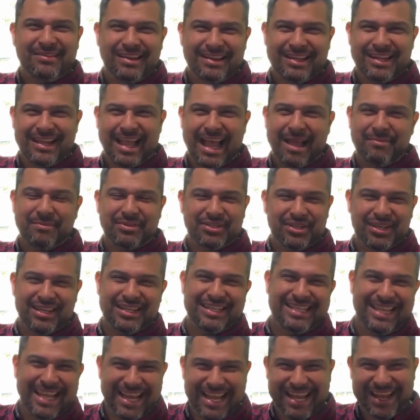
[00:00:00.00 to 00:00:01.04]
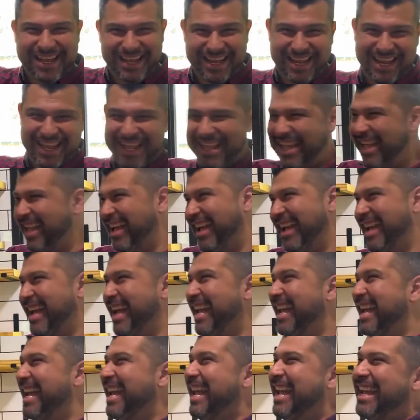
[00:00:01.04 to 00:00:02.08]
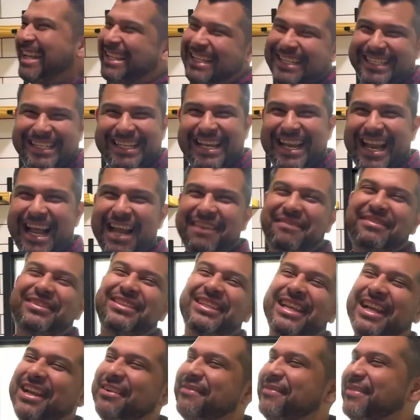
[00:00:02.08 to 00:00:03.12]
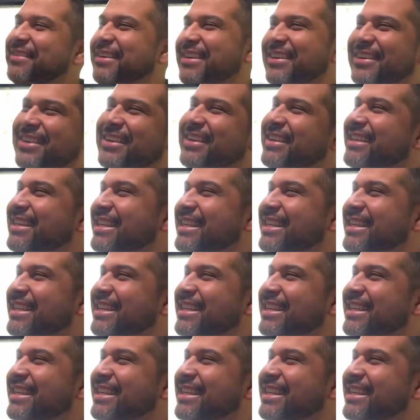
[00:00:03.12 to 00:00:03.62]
Amazon, it's a lifesaver, dude.